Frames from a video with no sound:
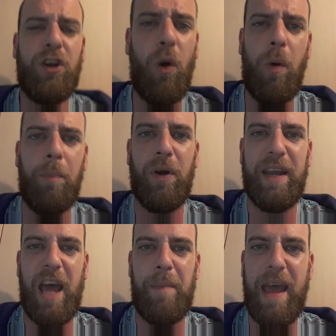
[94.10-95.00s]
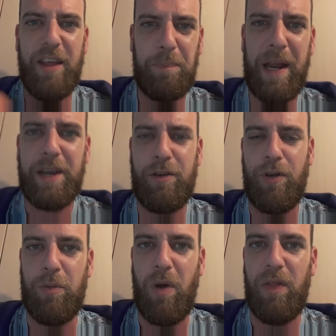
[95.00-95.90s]
only got one buggy there, mate. There's plenty of
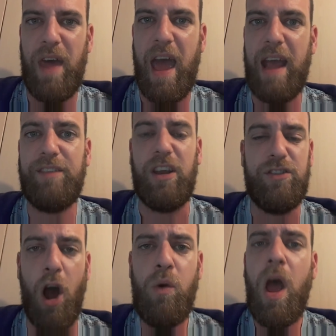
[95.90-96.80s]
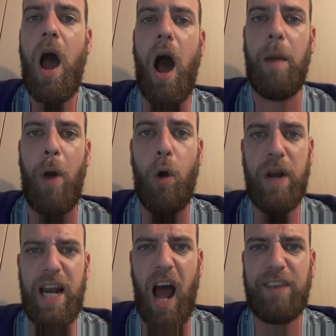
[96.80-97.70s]
room on there." He said, "No, I'm
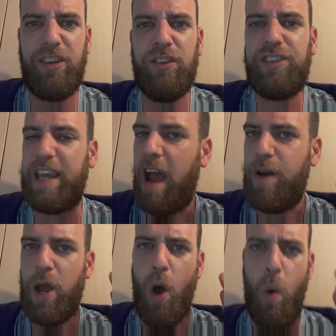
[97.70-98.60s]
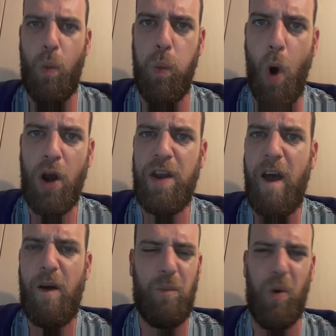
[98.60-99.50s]
only licensed to carry one
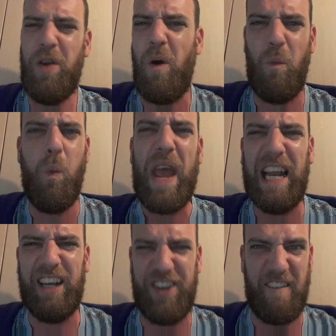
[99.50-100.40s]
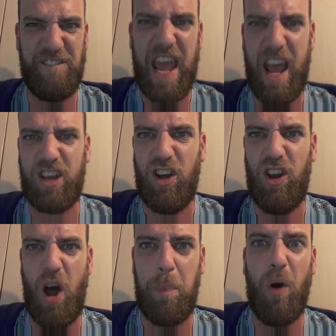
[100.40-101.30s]
wheeled
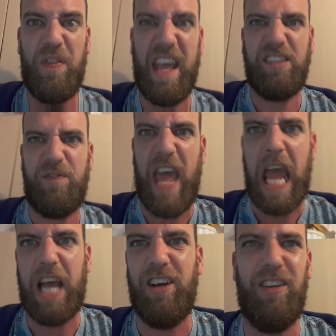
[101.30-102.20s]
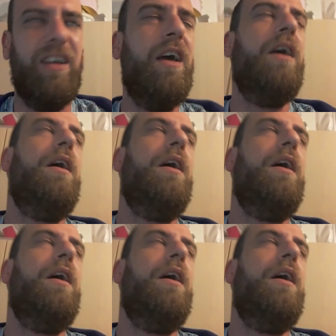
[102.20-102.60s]
vehicle upon this vehicle."